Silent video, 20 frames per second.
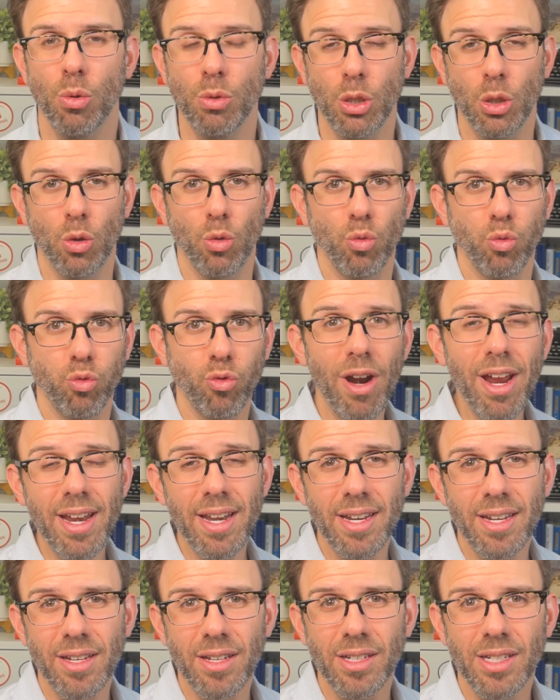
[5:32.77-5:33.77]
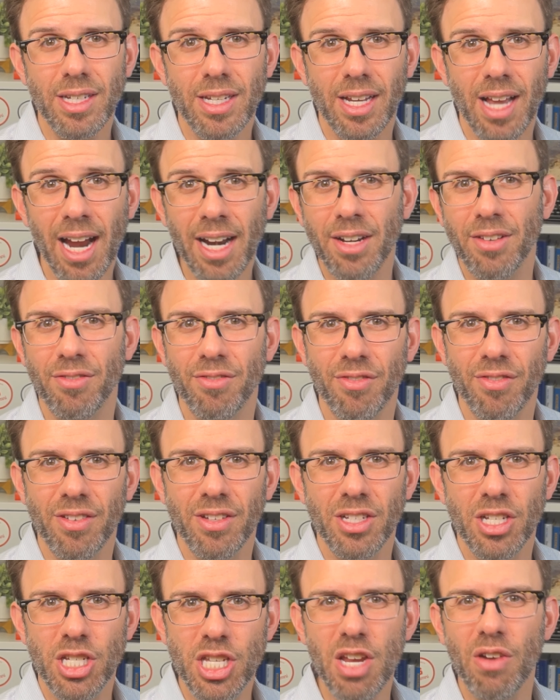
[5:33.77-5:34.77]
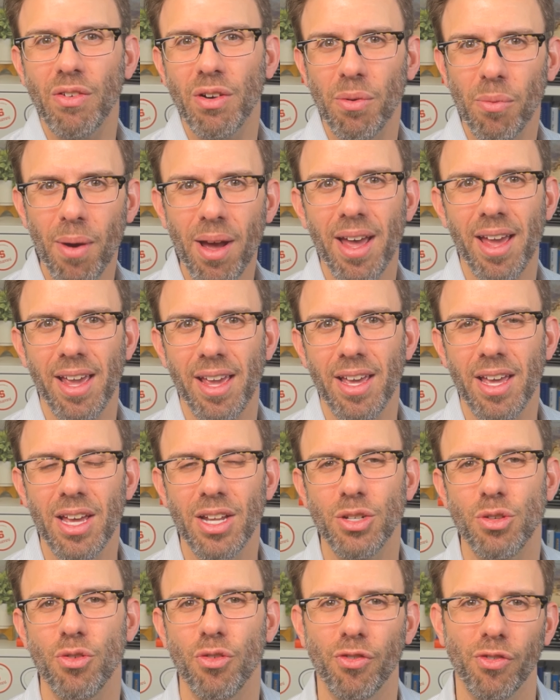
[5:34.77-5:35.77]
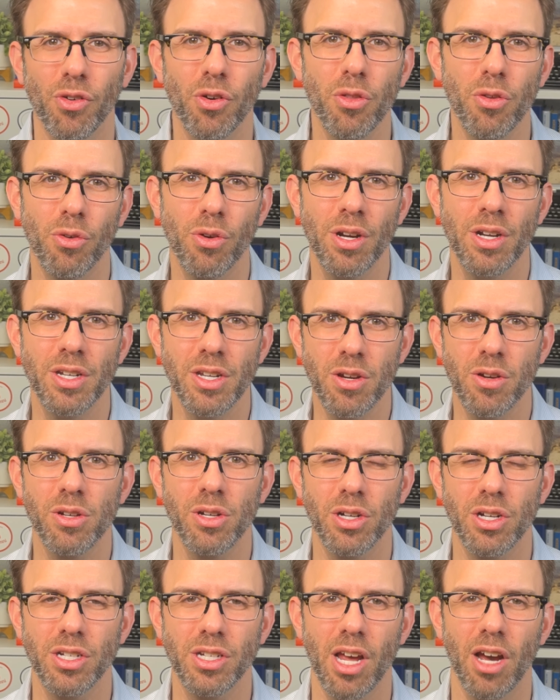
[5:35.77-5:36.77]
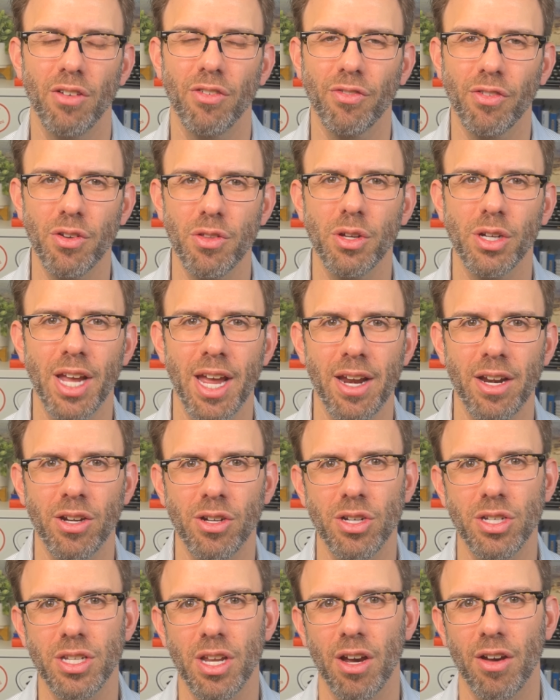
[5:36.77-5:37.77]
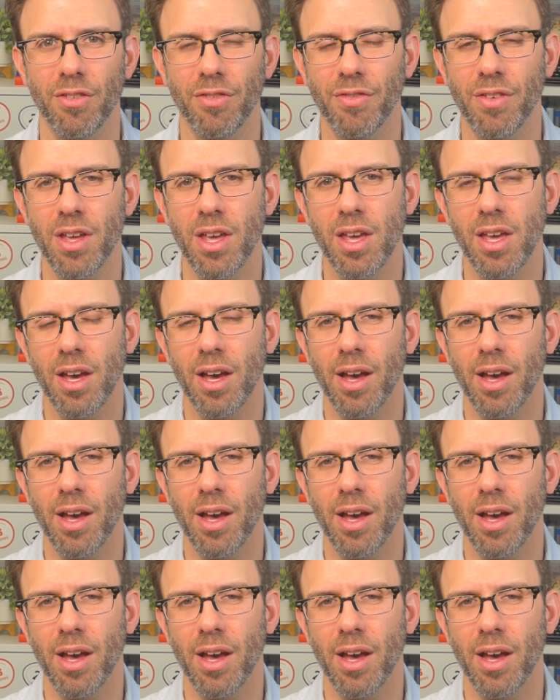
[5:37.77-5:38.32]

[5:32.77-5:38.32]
So it's a great kind of secret way to further endear yourself, further get yourself